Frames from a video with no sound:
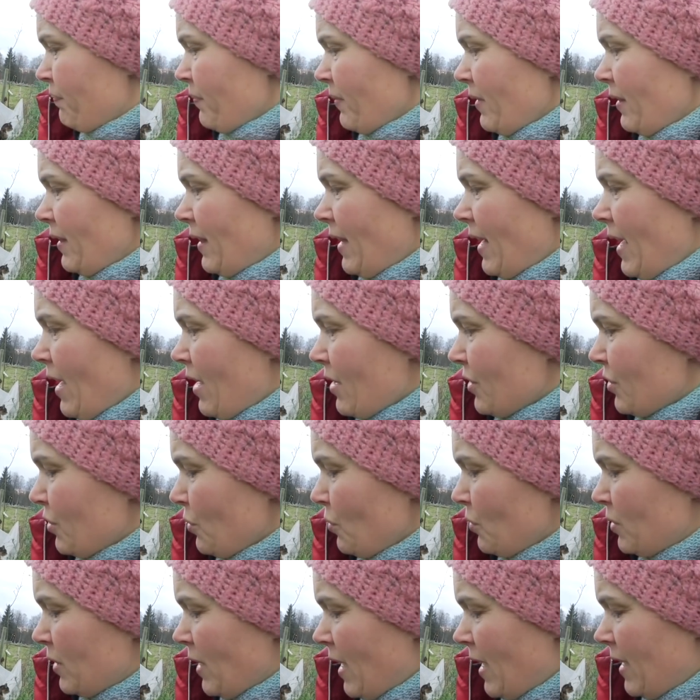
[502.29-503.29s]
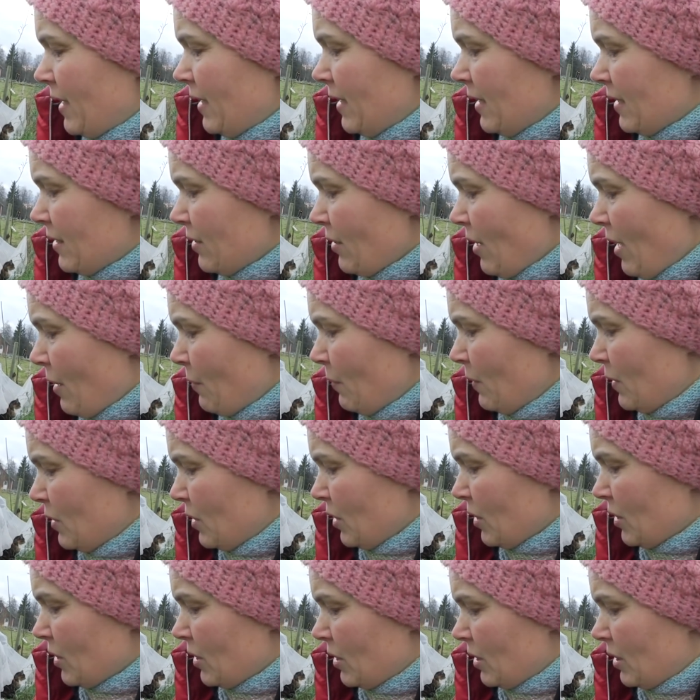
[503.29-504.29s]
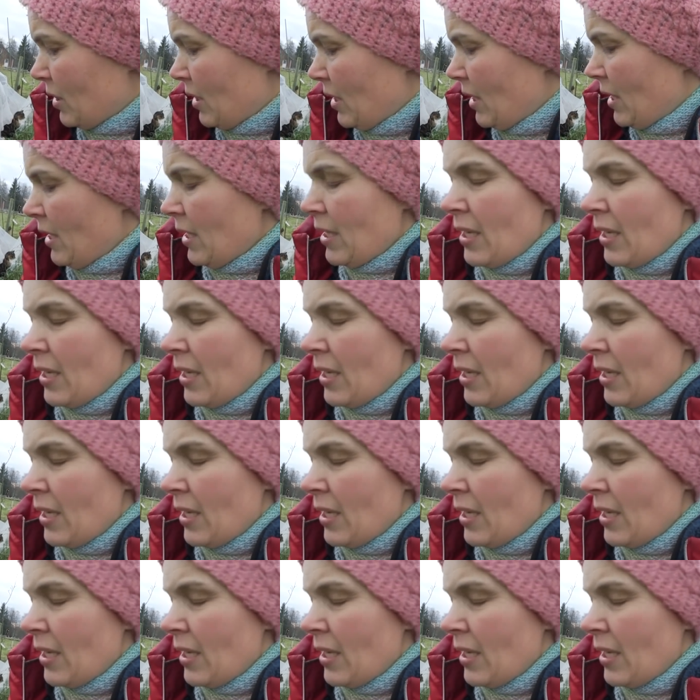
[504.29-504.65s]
they are so tiny, so I will just